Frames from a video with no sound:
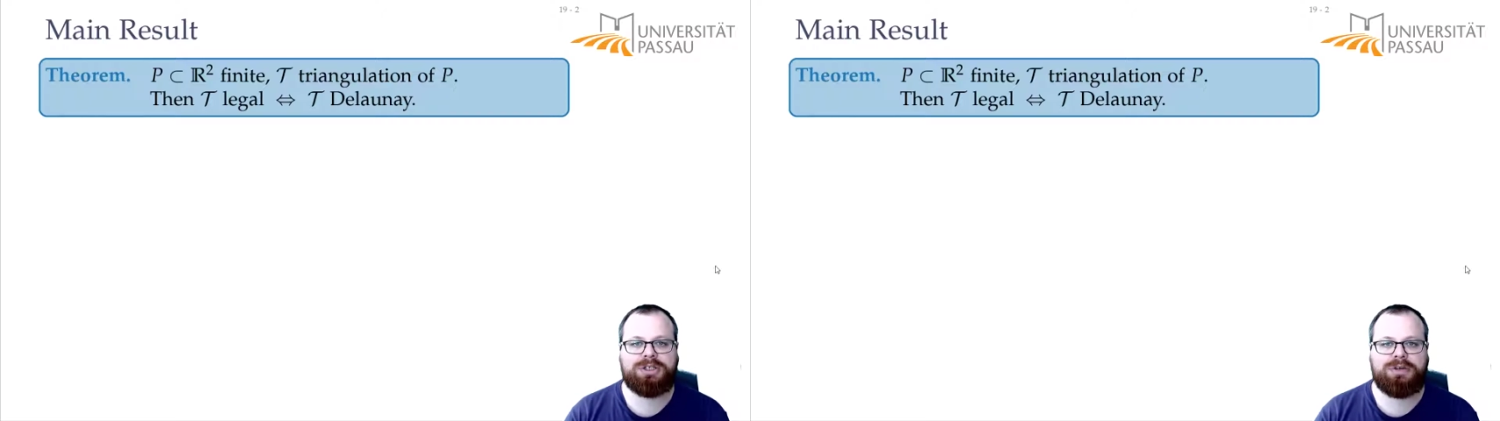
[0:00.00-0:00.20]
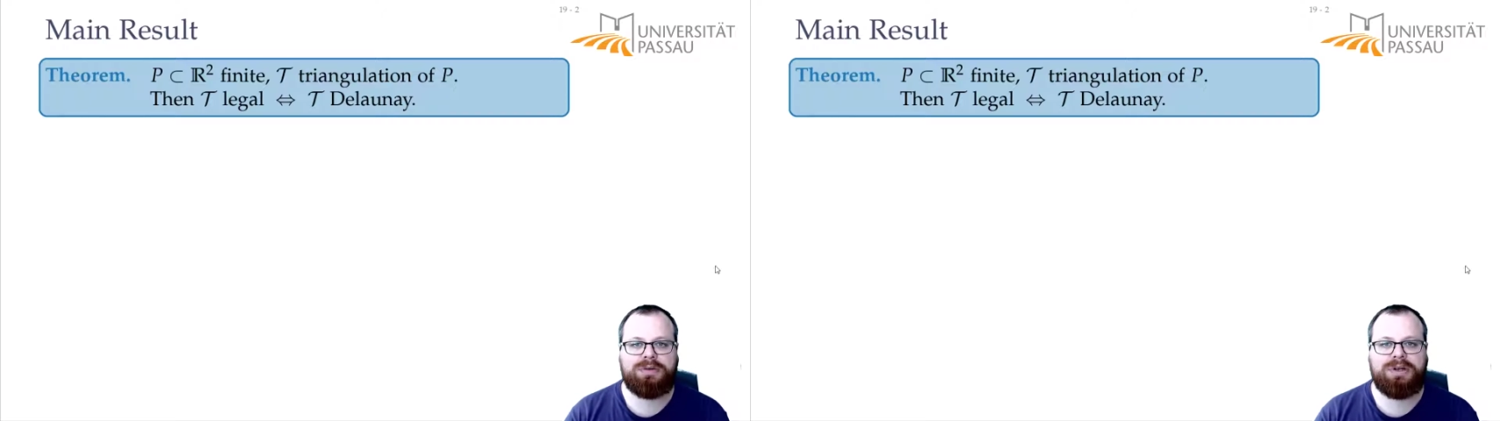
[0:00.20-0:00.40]

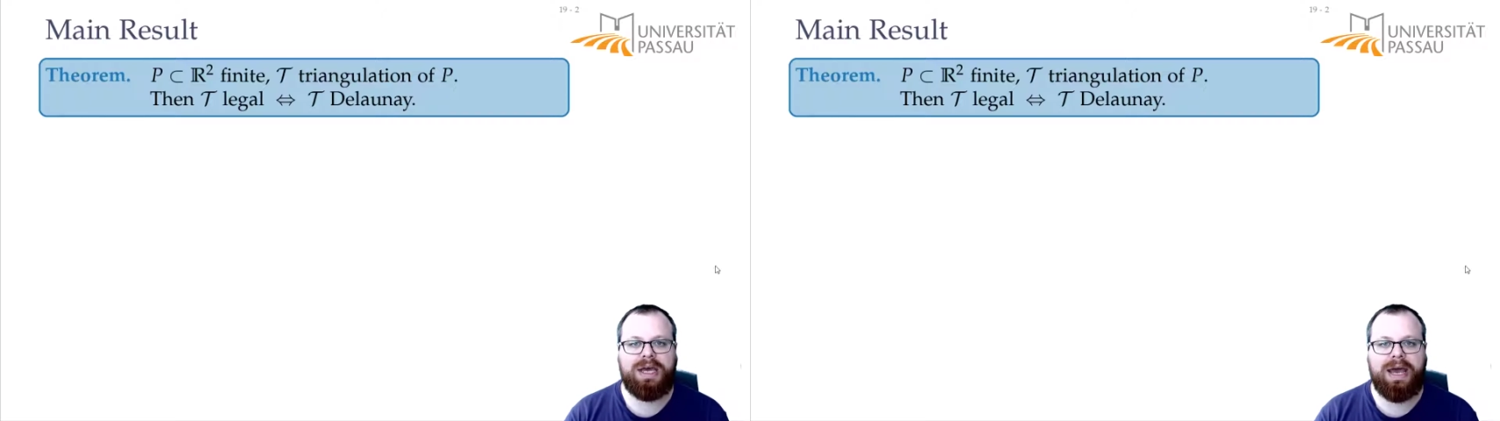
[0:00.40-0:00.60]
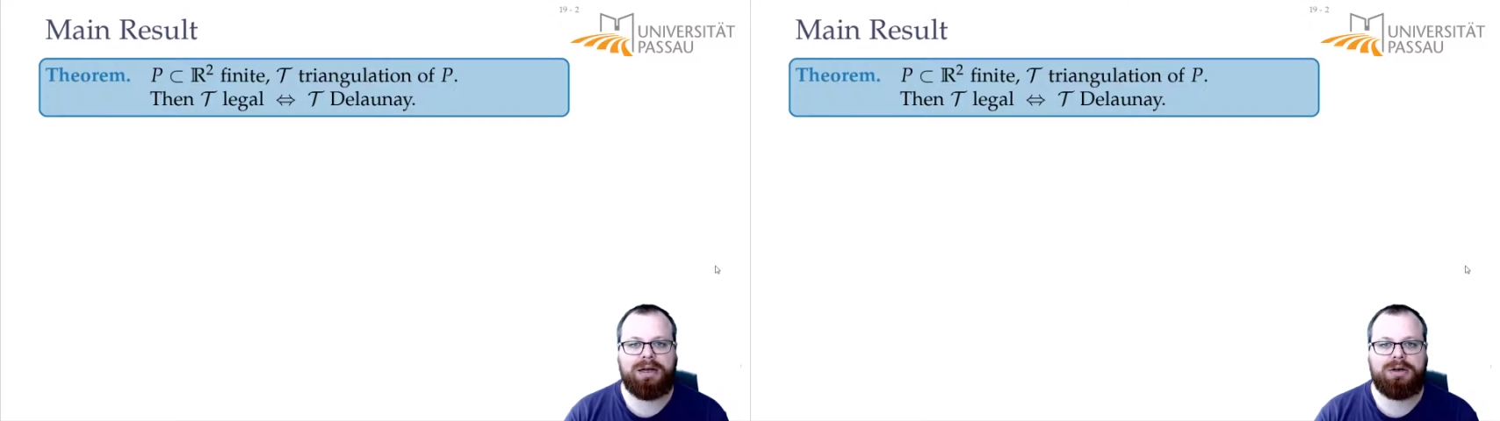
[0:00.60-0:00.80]
show
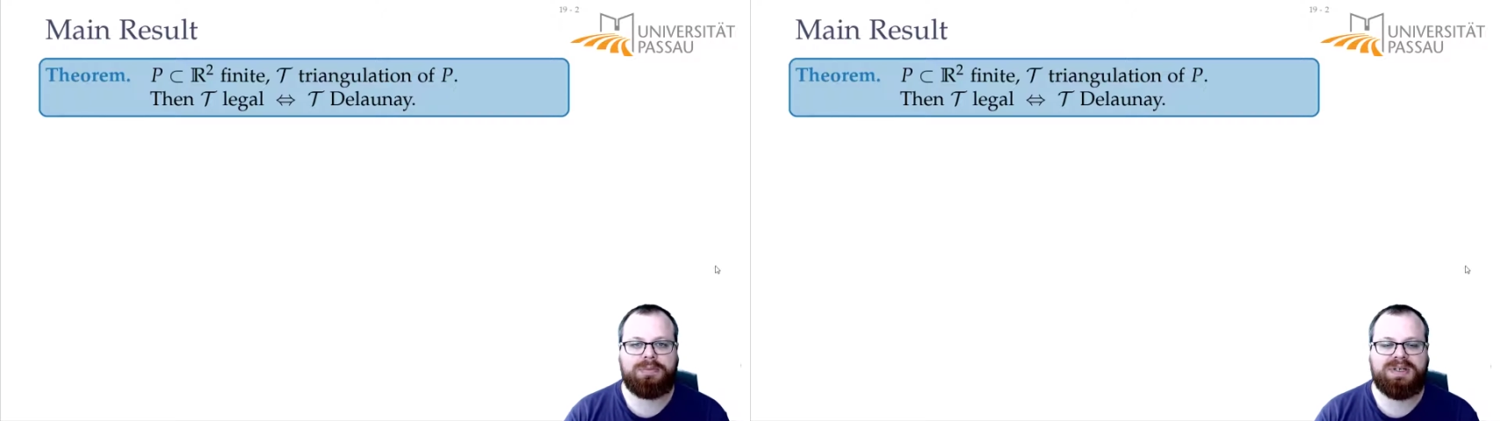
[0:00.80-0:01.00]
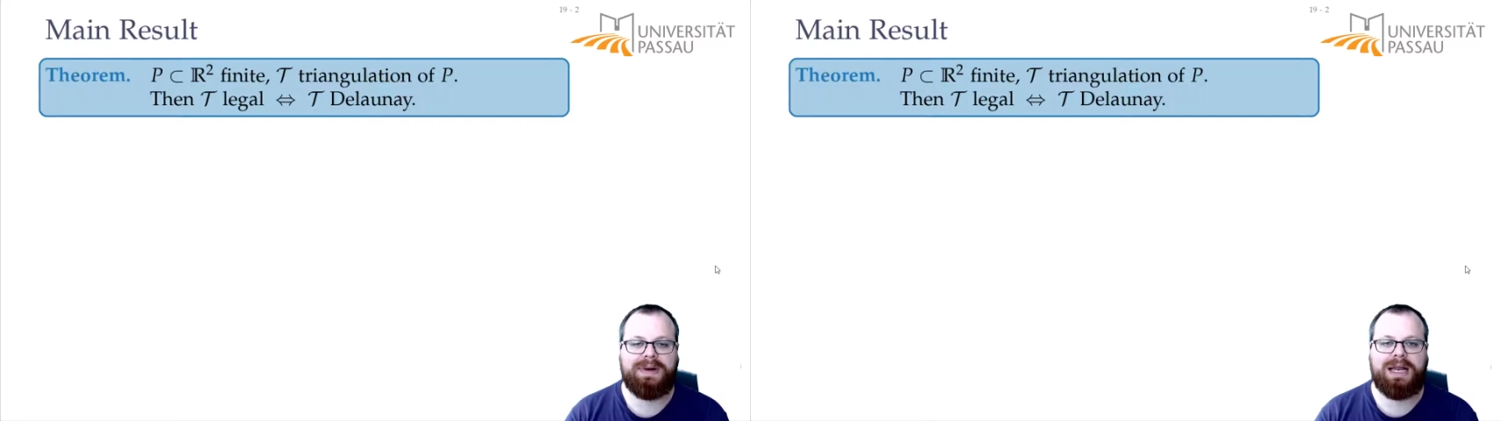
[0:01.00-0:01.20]
the angle
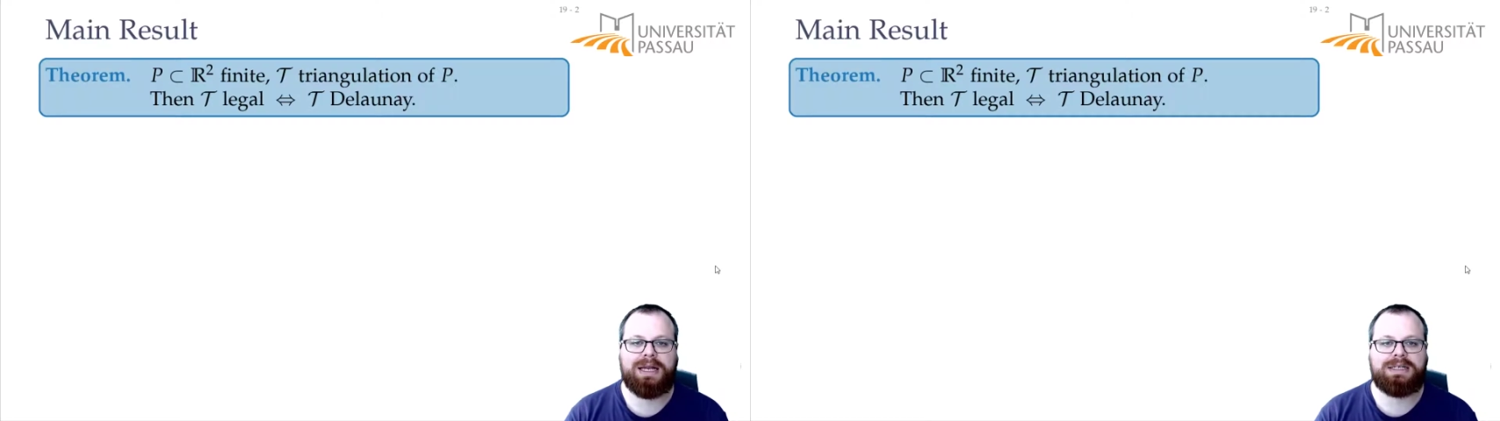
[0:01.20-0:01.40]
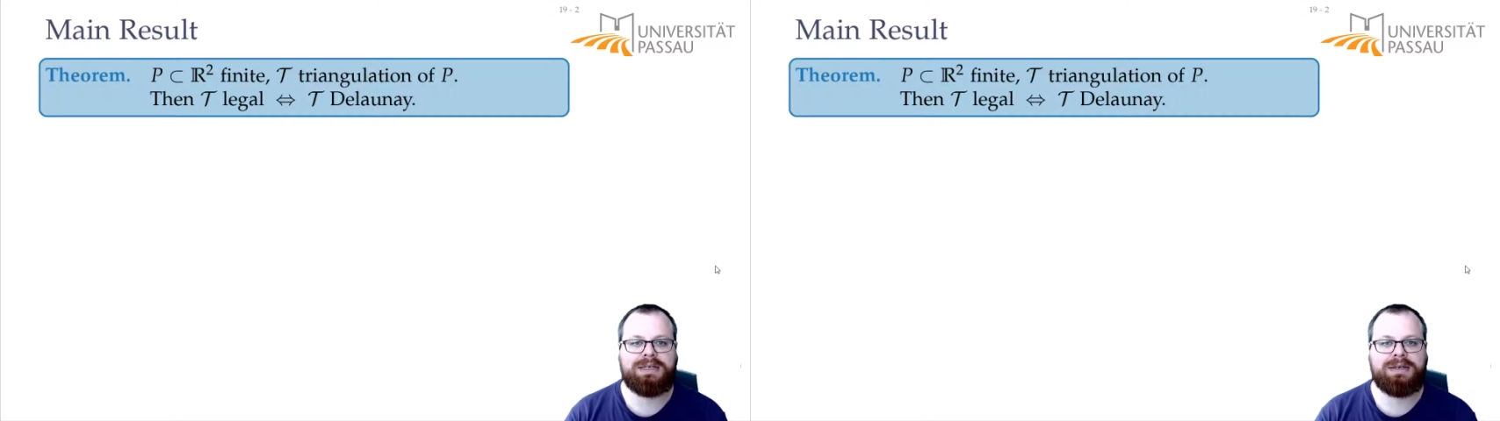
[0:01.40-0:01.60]

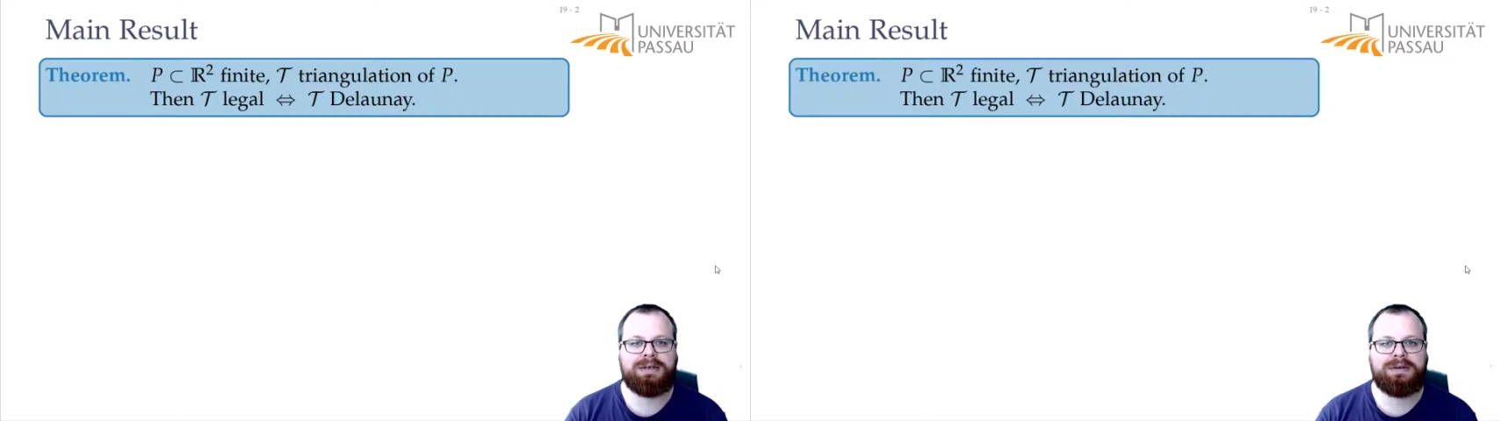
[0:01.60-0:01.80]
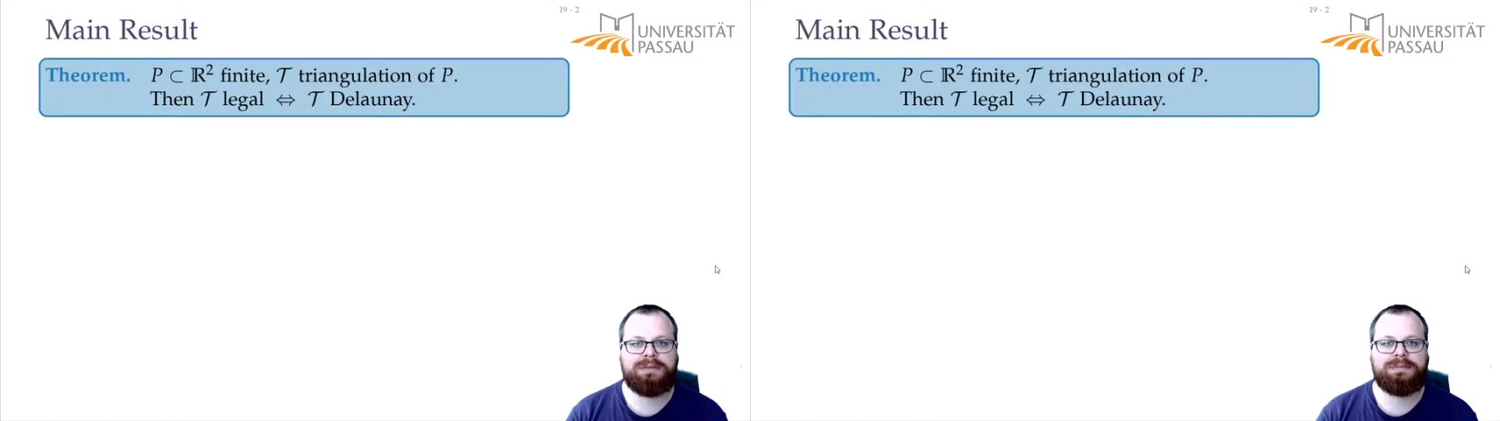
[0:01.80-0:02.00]
optimality.